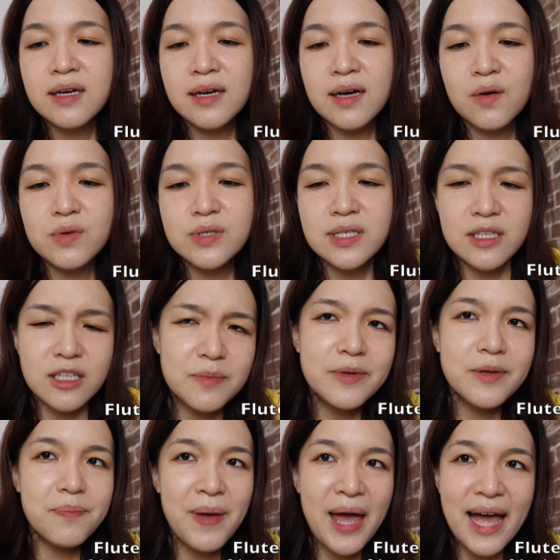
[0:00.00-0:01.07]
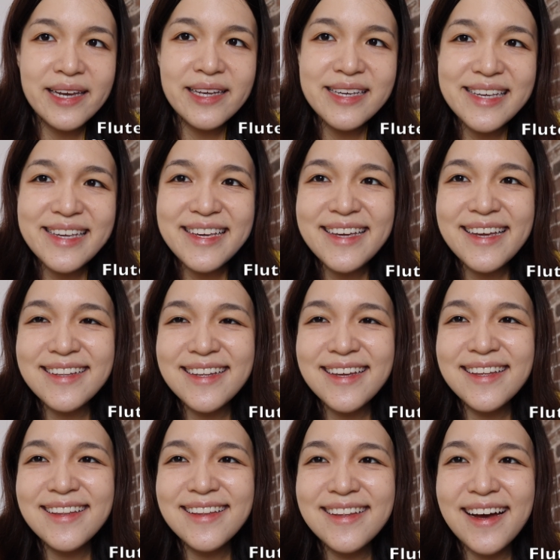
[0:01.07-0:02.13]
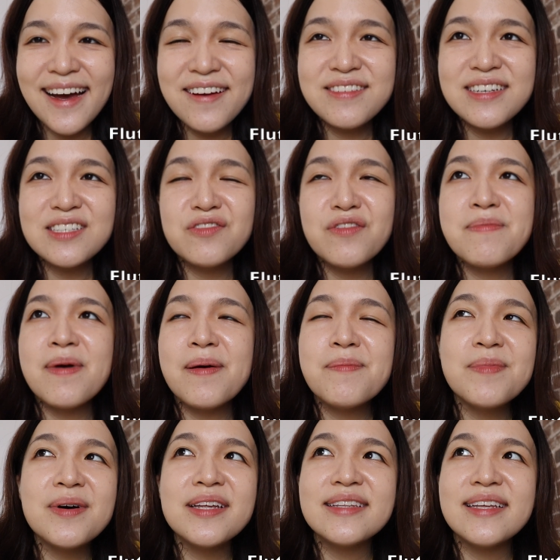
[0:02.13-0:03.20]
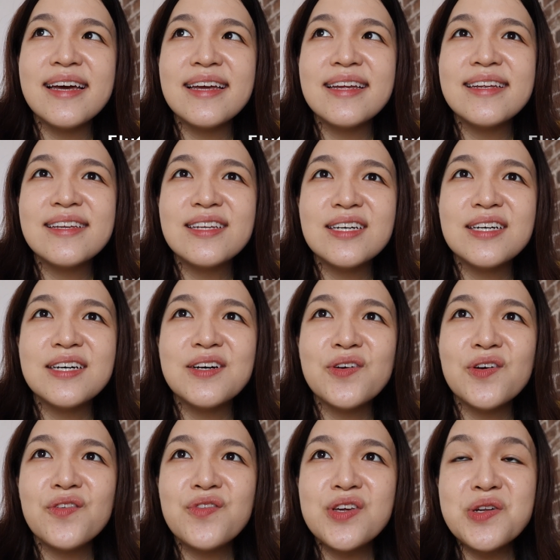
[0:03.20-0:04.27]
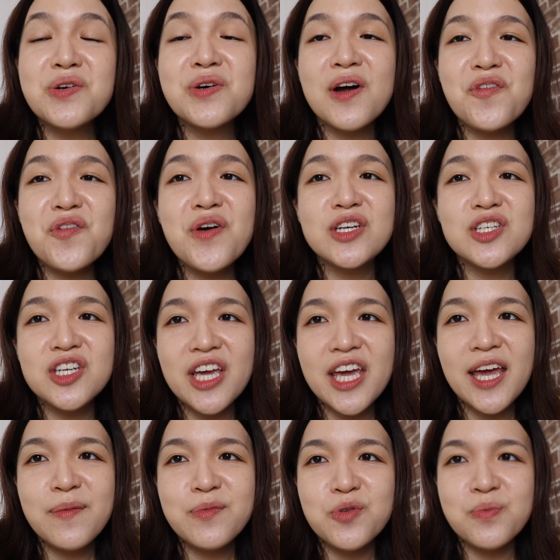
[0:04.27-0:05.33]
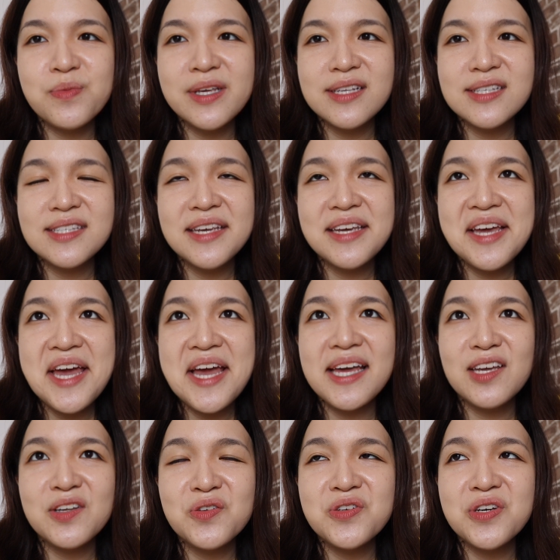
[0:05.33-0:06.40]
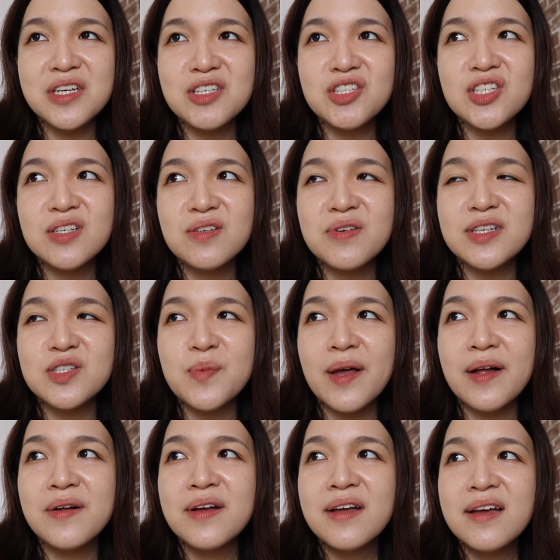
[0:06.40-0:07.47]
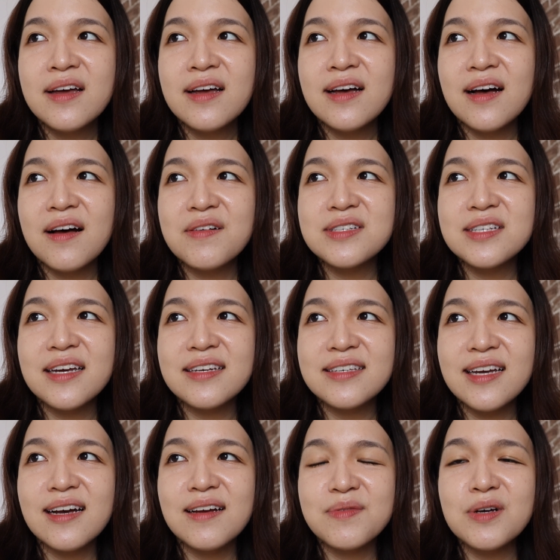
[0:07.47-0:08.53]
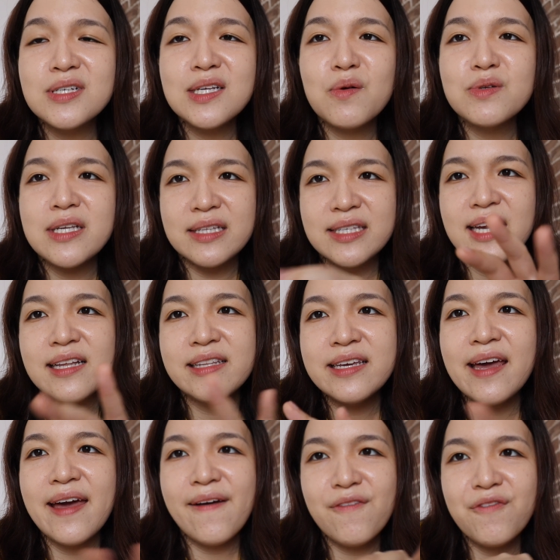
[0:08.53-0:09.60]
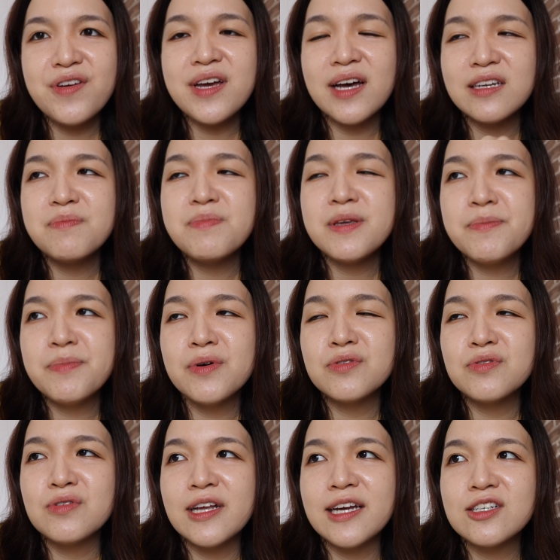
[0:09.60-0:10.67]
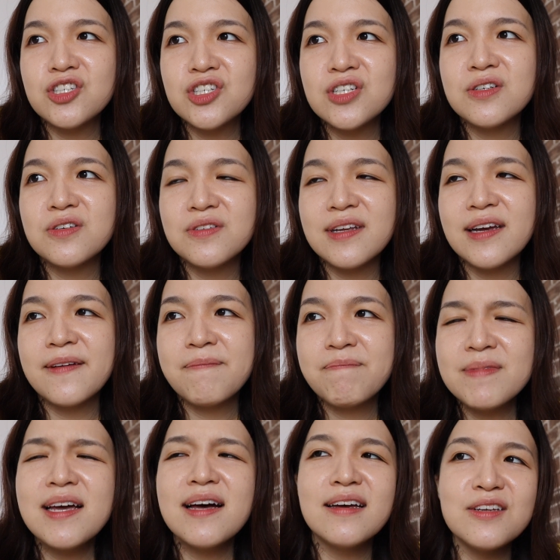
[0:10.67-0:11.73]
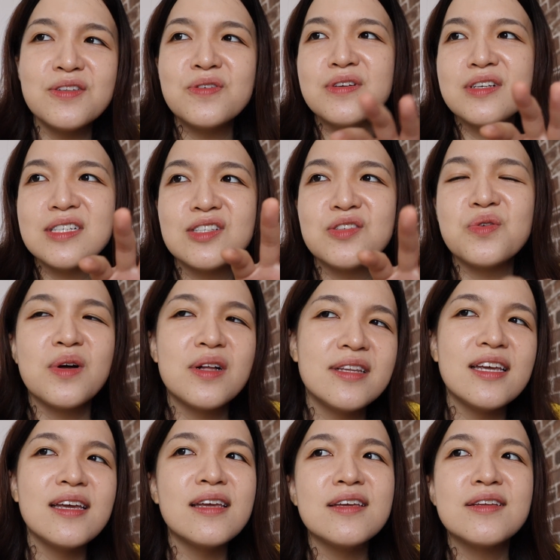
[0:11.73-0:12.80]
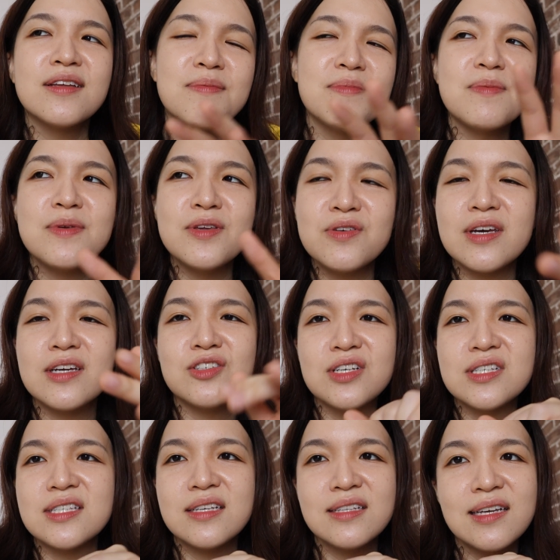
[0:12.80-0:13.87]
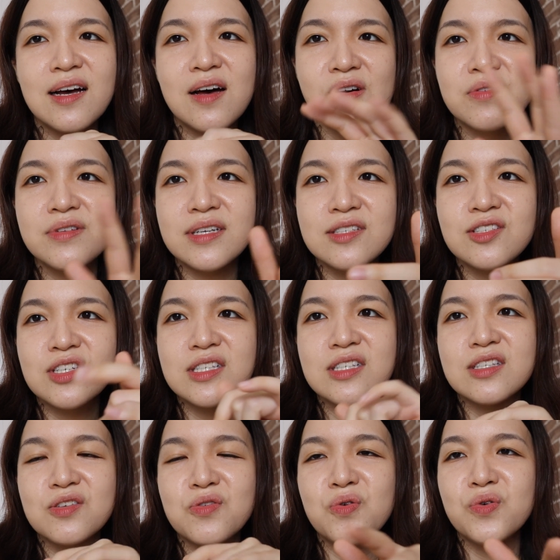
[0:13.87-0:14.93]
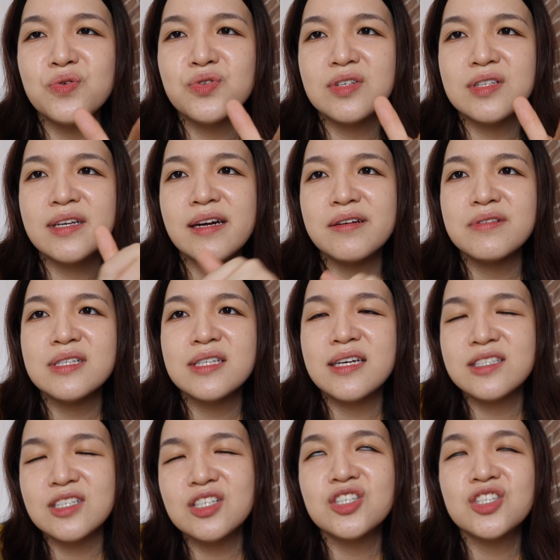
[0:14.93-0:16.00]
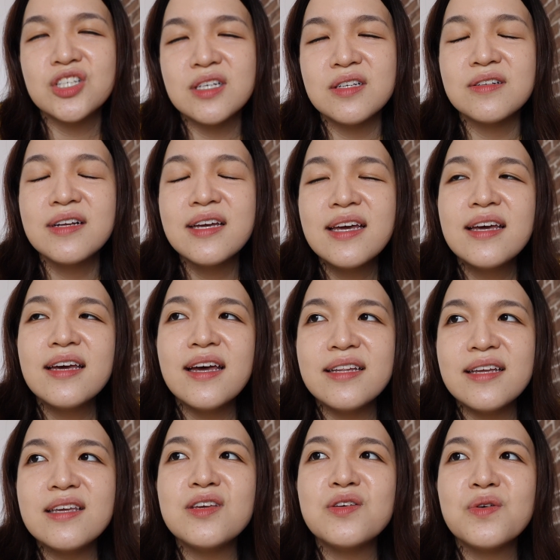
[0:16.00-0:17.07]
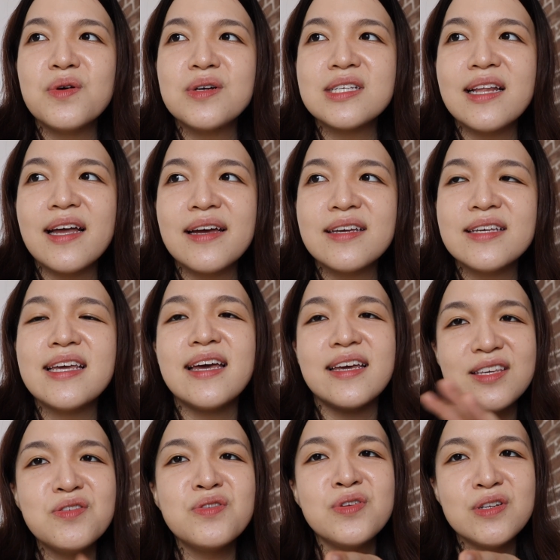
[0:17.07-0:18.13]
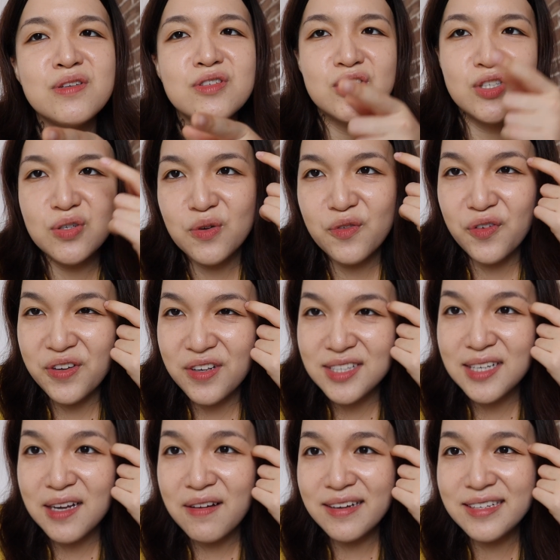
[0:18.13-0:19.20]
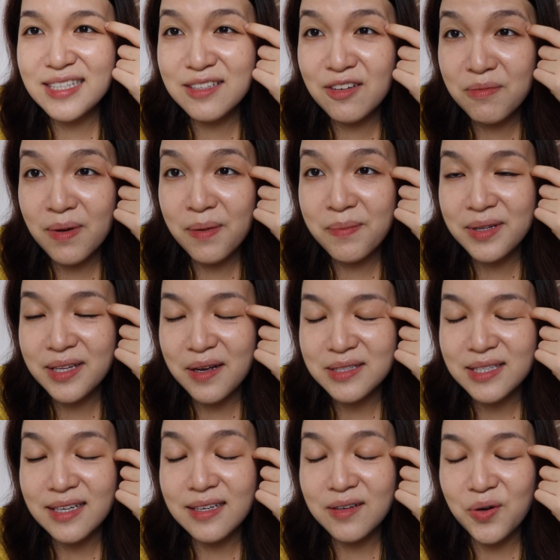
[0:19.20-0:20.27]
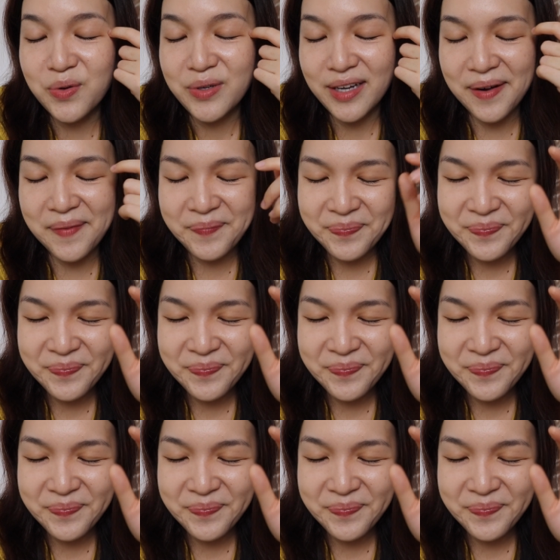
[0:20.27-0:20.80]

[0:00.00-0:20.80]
I was a little bit panicky, and then I just remembered that the videographer actually came to me and say, hey, you know, you gotta chill as well. I was like, yeah, because I was like telling every other people to like chill, like, yeah, you know, it's still early, you know, maybe you can just sit down and just go to the terrace there and just chill. And then he was like, yeah, you need to chill for yourself. I just remember that. I was like, oh yeah,